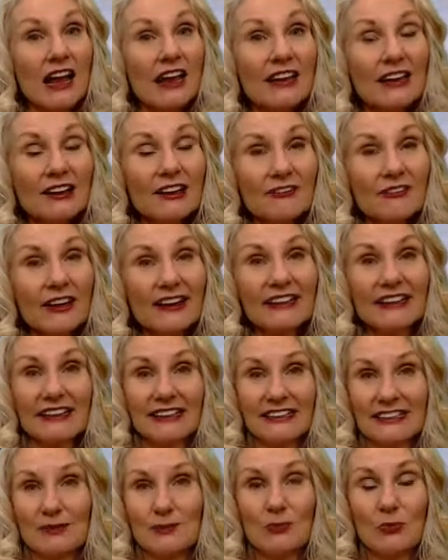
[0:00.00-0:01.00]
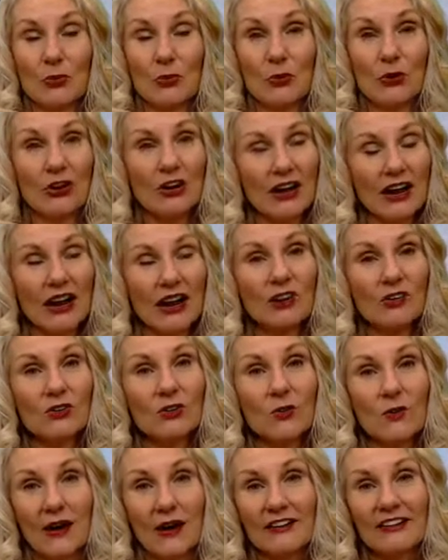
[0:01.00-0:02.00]
If I need support, I'll
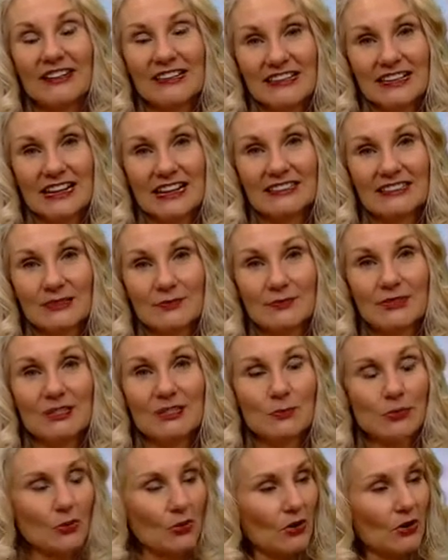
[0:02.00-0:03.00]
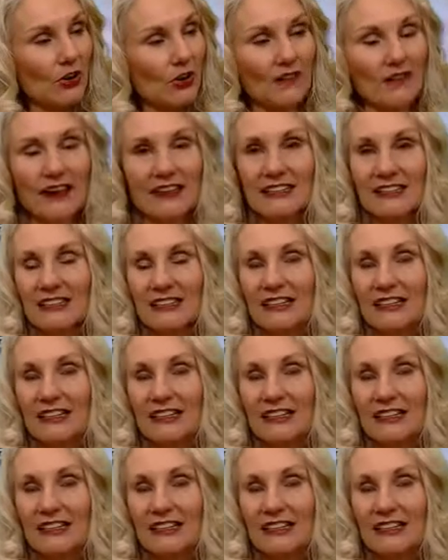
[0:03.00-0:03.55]
go out and get some support. I'll ask